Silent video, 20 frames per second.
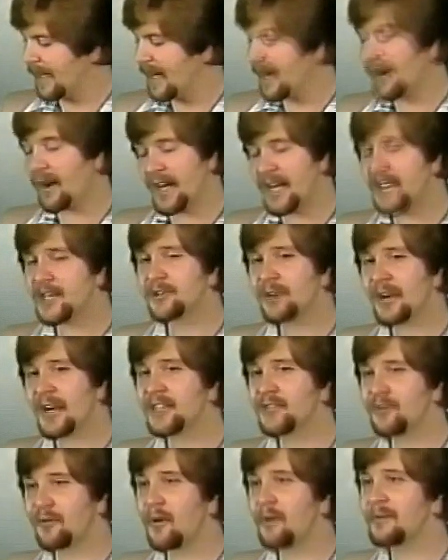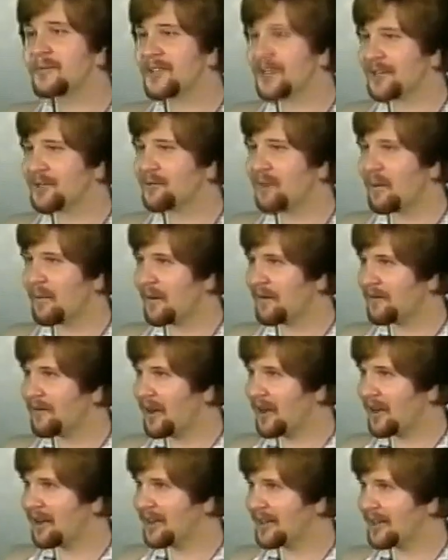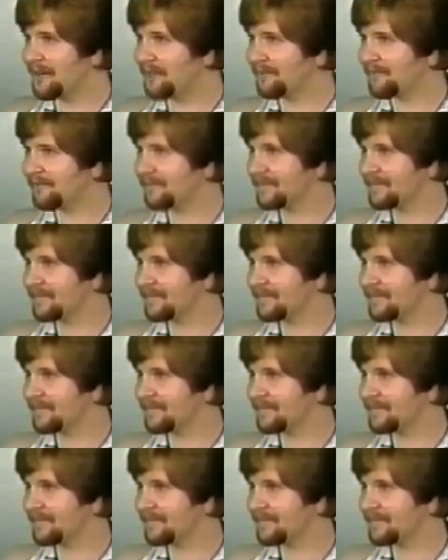Now, He transforms us when we follow Him.